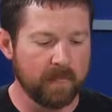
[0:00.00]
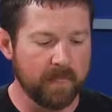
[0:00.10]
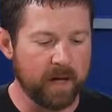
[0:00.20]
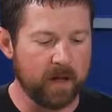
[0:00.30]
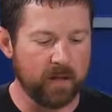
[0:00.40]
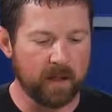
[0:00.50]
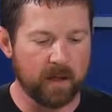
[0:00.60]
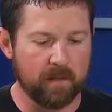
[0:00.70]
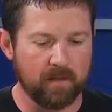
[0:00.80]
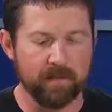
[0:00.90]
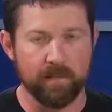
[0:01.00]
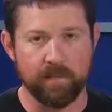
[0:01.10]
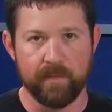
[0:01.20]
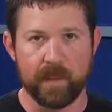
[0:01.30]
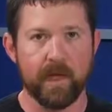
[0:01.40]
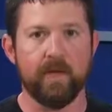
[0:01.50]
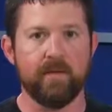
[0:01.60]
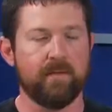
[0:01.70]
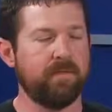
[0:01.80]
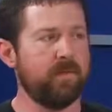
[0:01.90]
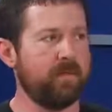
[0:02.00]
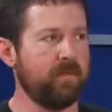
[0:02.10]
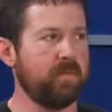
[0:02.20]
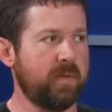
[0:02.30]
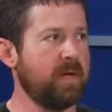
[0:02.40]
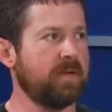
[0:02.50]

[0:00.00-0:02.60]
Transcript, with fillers: Now, um, again, if if you plan on